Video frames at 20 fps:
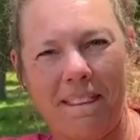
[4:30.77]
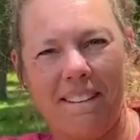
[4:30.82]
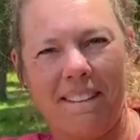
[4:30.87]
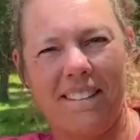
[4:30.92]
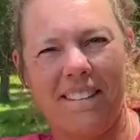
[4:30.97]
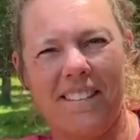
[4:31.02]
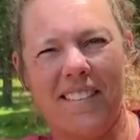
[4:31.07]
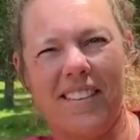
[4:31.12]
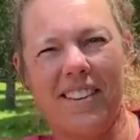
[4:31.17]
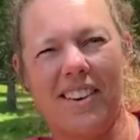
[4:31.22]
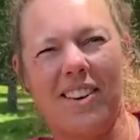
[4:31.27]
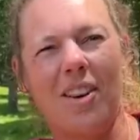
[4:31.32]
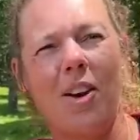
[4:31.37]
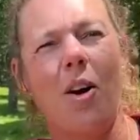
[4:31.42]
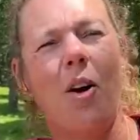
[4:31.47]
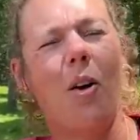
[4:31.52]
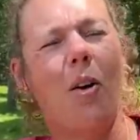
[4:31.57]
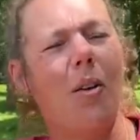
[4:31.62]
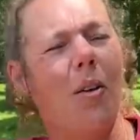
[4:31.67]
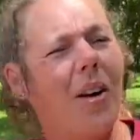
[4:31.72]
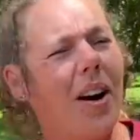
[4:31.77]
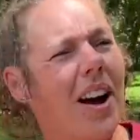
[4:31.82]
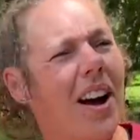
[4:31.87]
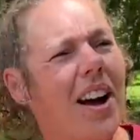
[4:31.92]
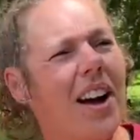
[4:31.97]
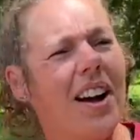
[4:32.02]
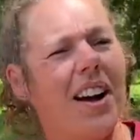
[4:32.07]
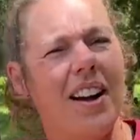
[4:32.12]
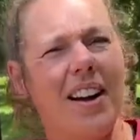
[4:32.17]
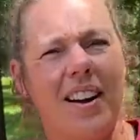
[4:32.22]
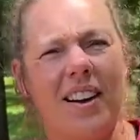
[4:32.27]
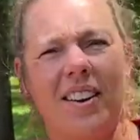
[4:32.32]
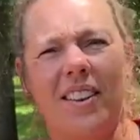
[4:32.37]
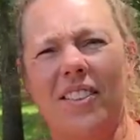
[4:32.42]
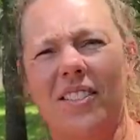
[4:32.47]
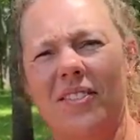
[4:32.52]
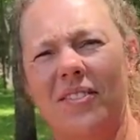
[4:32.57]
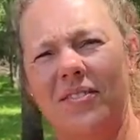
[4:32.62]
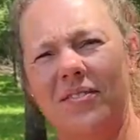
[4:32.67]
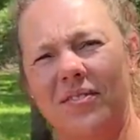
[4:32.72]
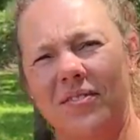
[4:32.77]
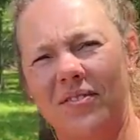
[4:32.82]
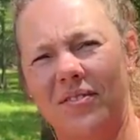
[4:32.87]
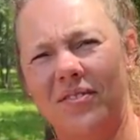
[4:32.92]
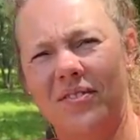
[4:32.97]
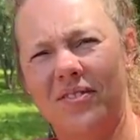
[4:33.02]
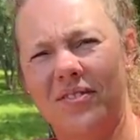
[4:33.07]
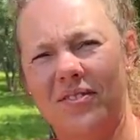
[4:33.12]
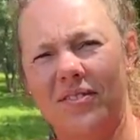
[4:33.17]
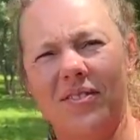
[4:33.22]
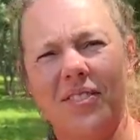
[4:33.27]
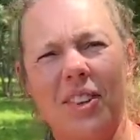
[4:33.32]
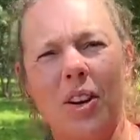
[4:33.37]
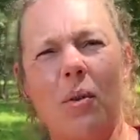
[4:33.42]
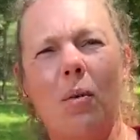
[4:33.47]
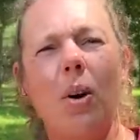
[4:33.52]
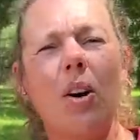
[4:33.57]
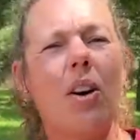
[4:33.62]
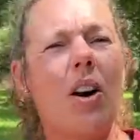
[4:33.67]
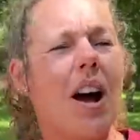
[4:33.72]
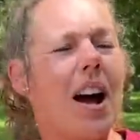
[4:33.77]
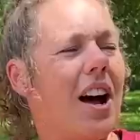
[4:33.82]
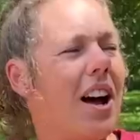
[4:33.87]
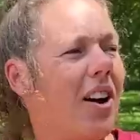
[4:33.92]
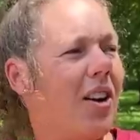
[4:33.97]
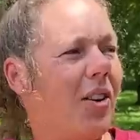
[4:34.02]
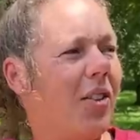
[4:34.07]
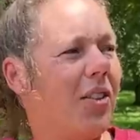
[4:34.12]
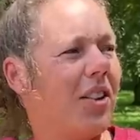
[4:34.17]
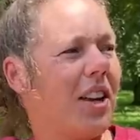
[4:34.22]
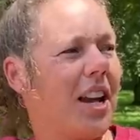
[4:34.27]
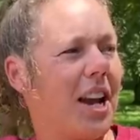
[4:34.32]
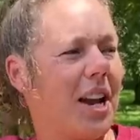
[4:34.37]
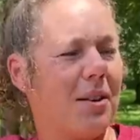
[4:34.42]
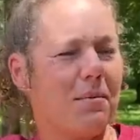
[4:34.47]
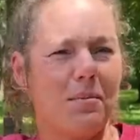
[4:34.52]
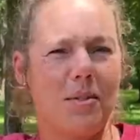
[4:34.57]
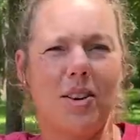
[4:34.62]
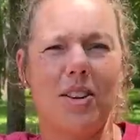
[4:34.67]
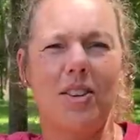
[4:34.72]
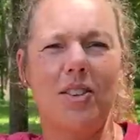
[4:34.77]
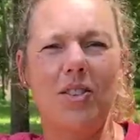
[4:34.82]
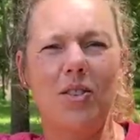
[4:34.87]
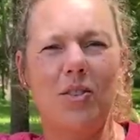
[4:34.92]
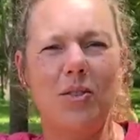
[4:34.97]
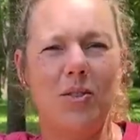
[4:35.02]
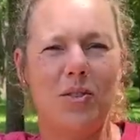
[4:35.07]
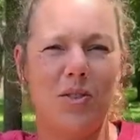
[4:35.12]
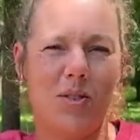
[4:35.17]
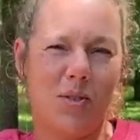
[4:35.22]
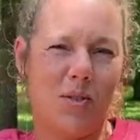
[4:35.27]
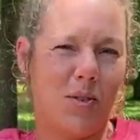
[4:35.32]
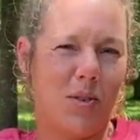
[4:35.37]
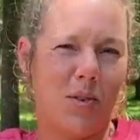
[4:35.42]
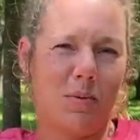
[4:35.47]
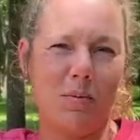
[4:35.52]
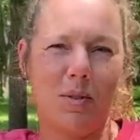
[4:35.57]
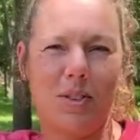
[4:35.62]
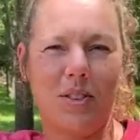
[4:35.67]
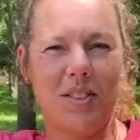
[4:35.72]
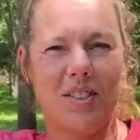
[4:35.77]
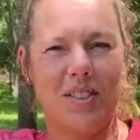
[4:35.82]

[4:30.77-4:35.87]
keep everybody entertained. You move the animals. Why don't I hold the camera and you two goobers